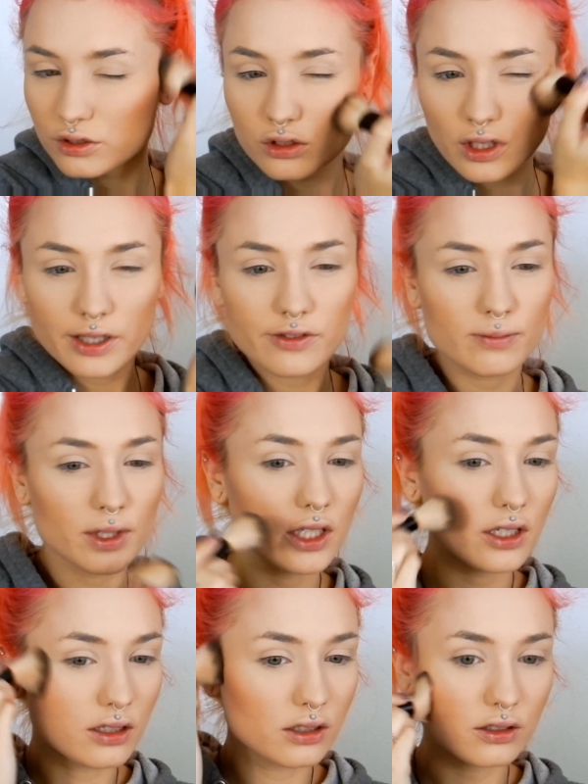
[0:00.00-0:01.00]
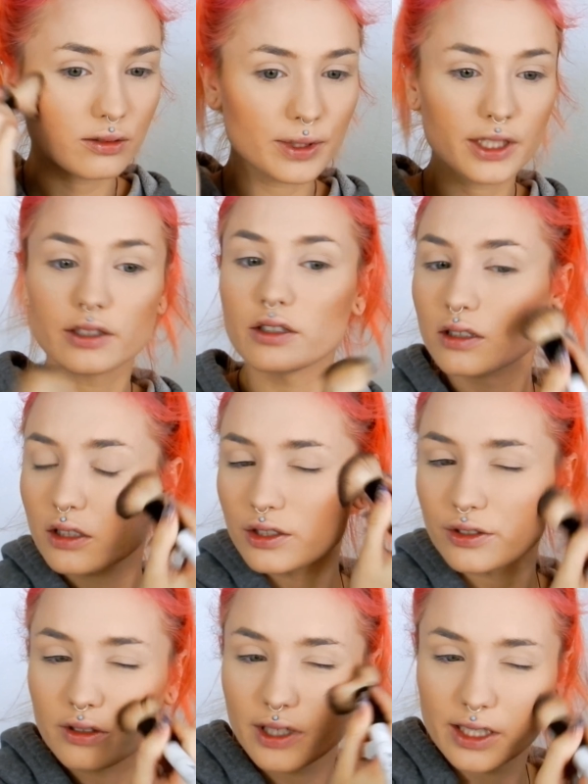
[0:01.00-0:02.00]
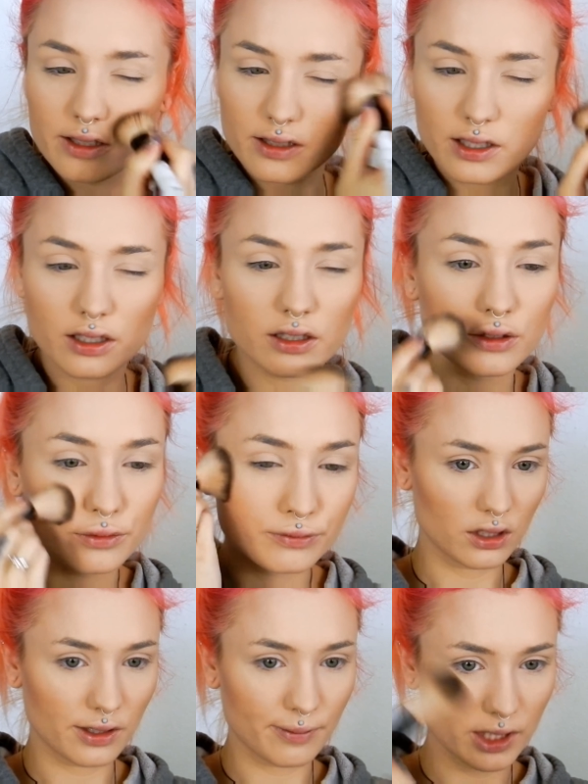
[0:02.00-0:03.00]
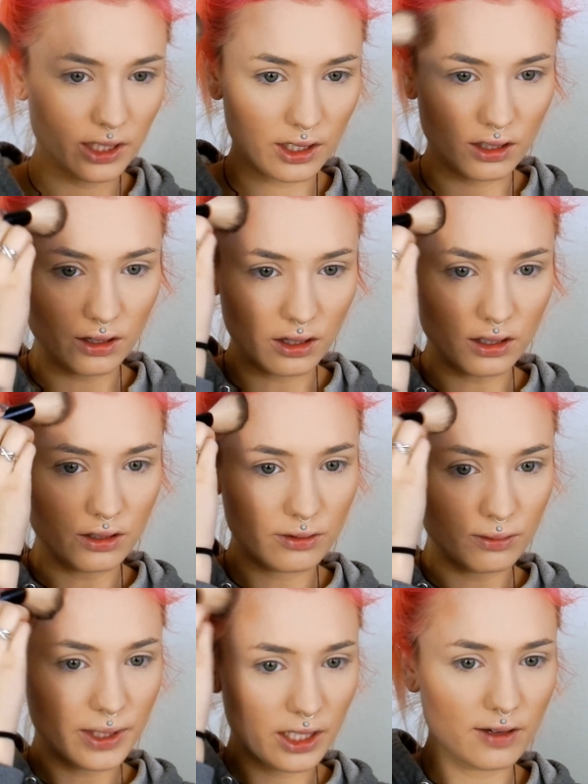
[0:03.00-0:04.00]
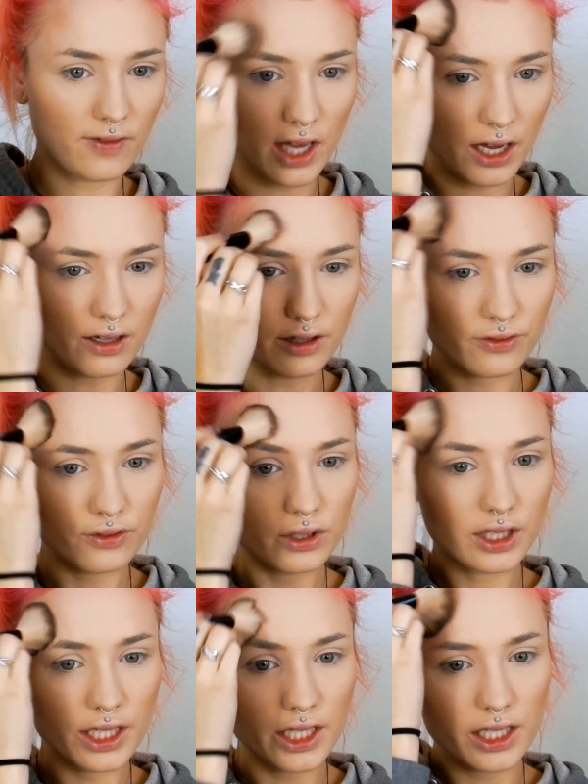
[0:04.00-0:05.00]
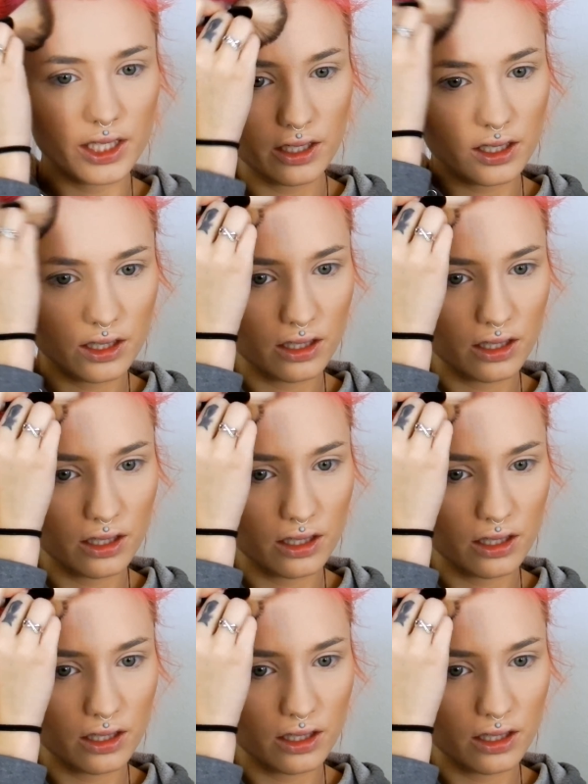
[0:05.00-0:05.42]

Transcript: Drives me a little bit crazy. I'm gonna take a little bit of that on the forehead.